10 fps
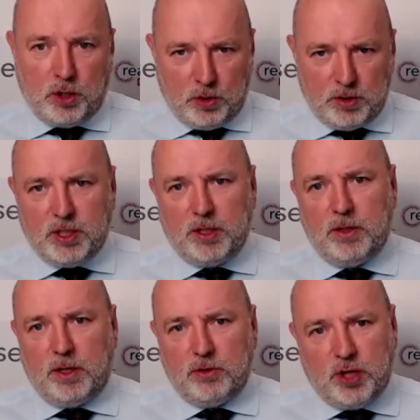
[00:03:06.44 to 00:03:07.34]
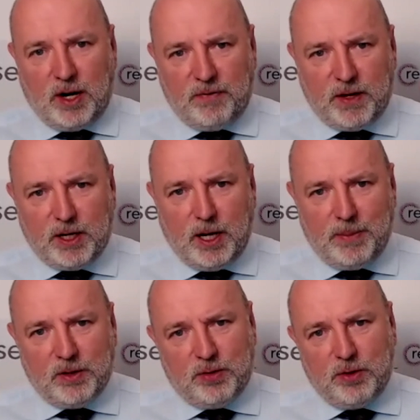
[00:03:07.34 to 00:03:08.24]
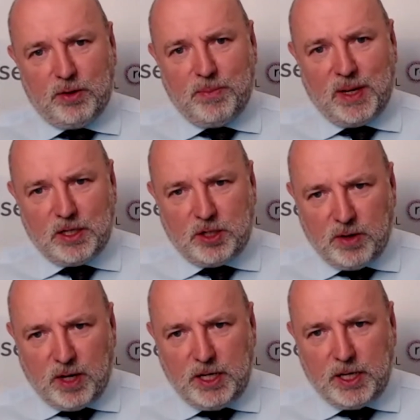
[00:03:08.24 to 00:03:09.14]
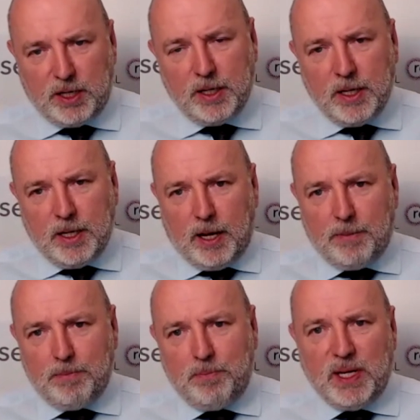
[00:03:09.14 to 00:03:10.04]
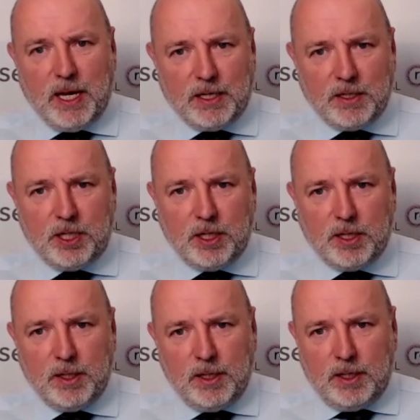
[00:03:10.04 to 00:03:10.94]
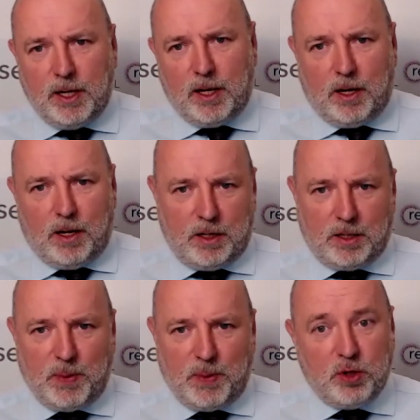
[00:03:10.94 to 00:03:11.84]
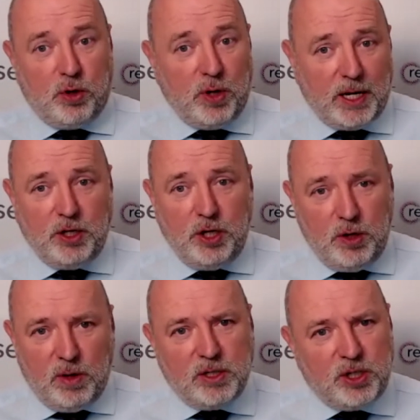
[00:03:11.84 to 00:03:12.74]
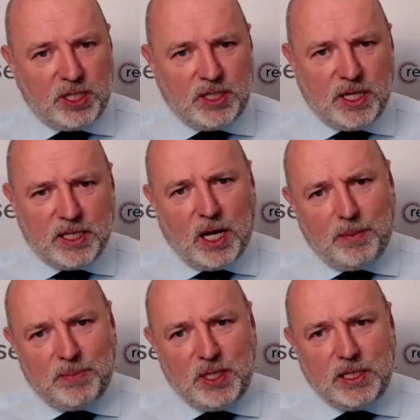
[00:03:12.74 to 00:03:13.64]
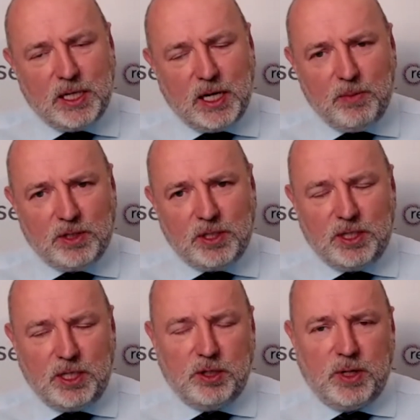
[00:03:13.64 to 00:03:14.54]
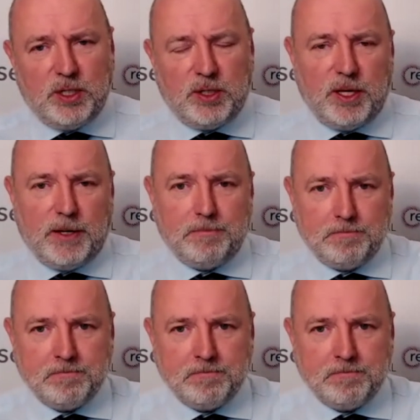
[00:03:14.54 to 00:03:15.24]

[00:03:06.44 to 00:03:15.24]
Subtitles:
goods and traffic coming through the Mediterranean began to, I suppose, create new logistics hubs in Italy? What's the situation there?